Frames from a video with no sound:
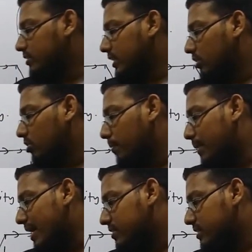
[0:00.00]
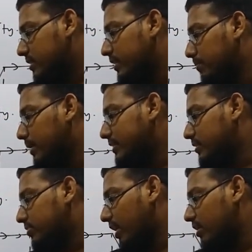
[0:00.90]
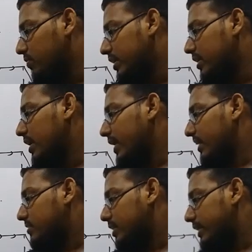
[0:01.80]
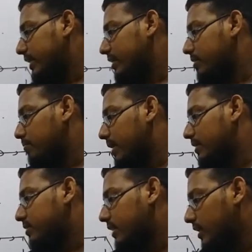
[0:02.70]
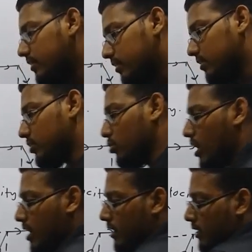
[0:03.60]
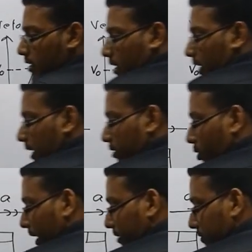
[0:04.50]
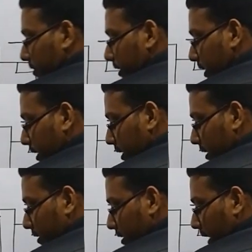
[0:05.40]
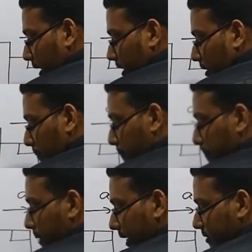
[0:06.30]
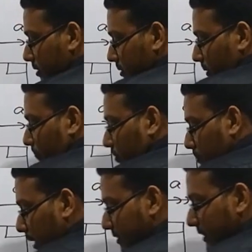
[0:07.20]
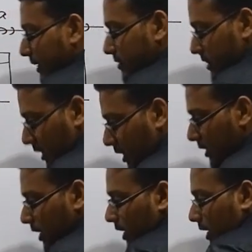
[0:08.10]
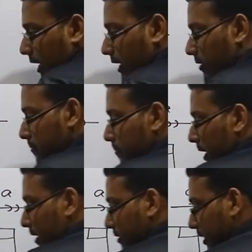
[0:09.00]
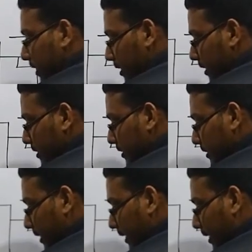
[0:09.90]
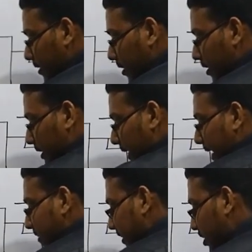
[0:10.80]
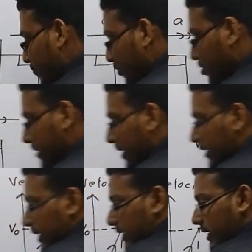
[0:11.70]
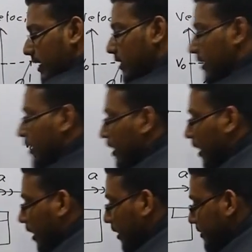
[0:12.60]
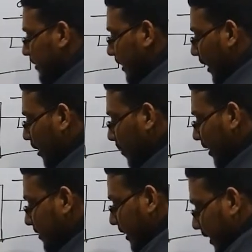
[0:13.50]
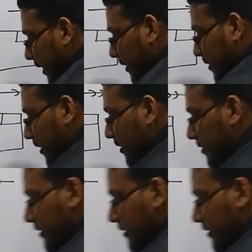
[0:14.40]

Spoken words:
sitting on a bus, the bus driver accelerate the bus, then you are collide with the backside seat and make the sudden reaction force and getting a same acceleration,